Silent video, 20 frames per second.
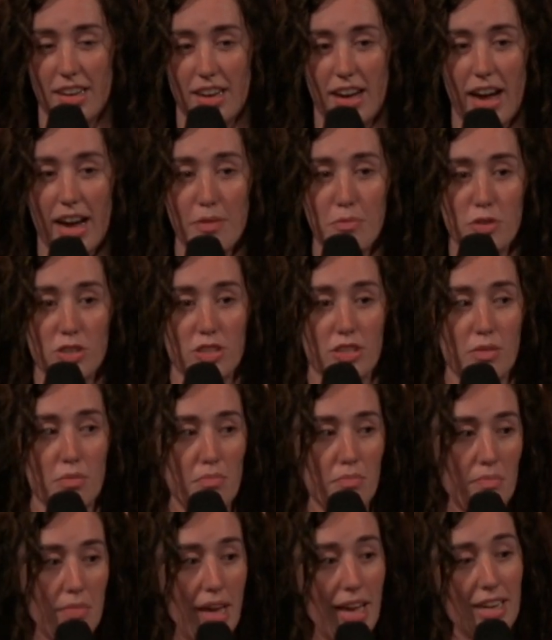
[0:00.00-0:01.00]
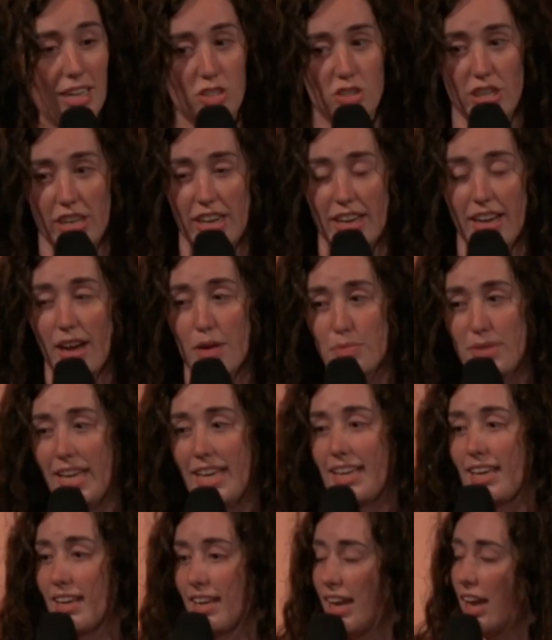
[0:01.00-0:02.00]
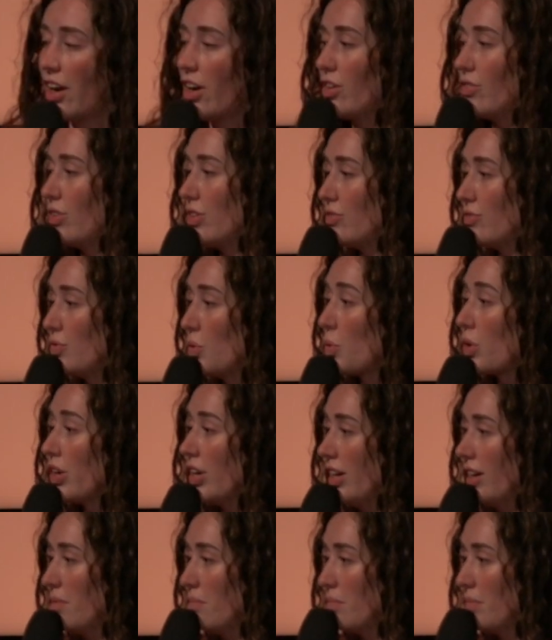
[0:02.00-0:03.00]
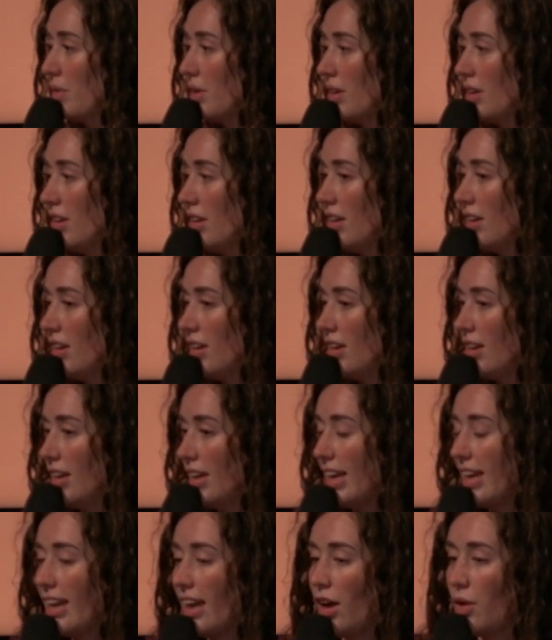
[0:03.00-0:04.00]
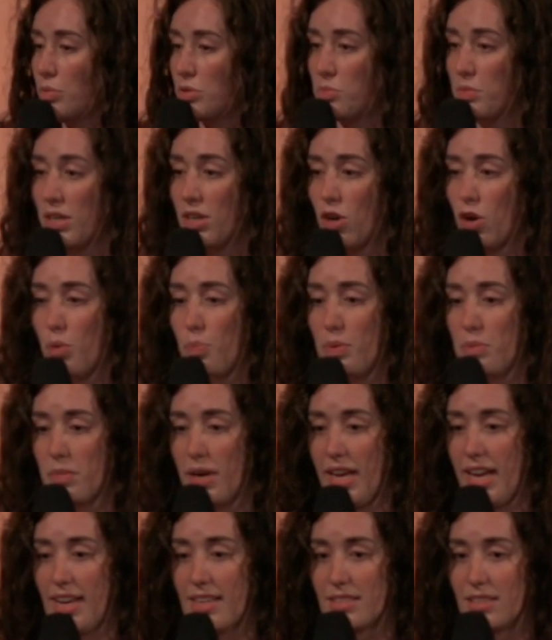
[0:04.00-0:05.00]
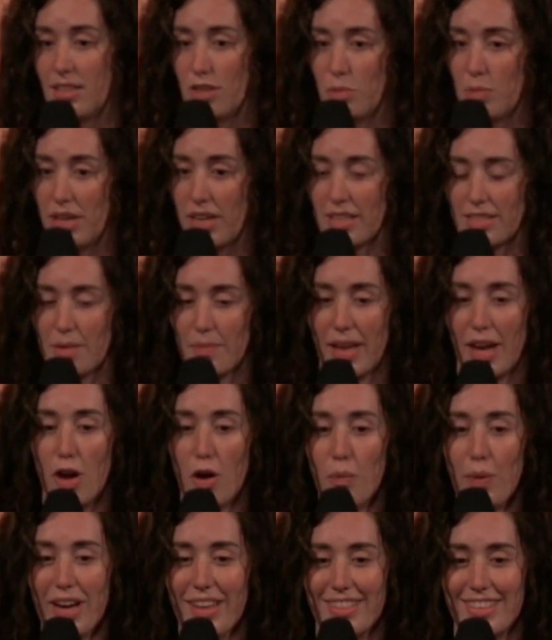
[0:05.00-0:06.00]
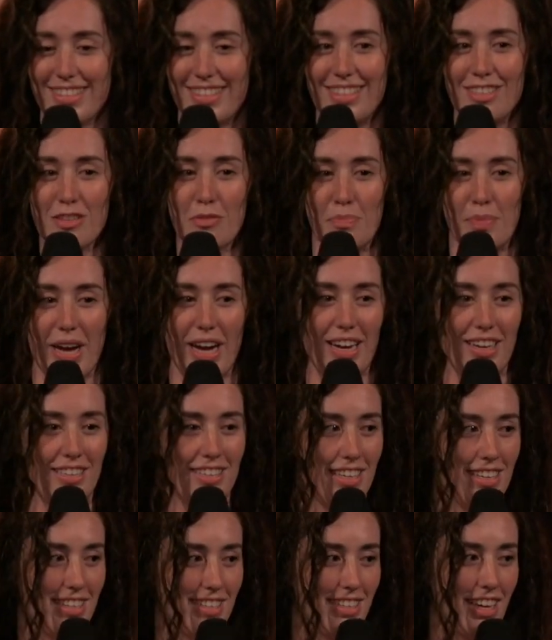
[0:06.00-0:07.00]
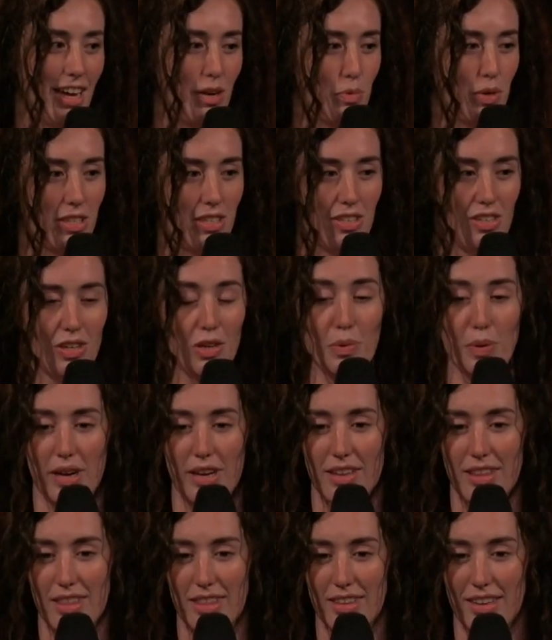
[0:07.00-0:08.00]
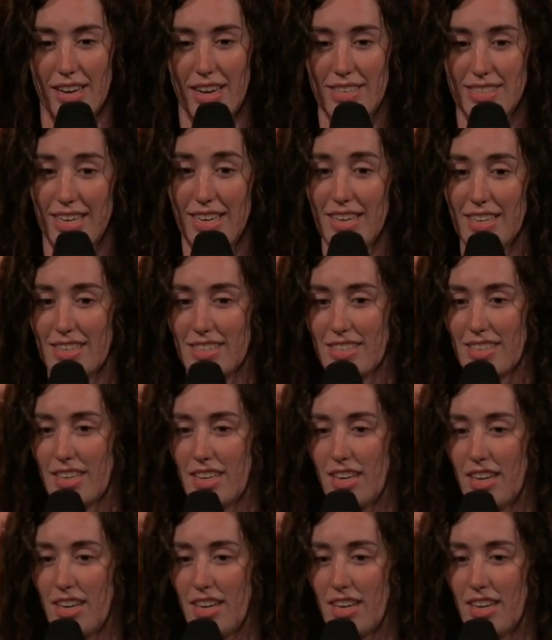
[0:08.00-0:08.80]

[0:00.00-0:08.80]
I'm just managing it, I'm taking care of it for Him. It helps me to open my hands a little bit because I'm like, oh, wait, this isn't mine to decide what to do with, it's His.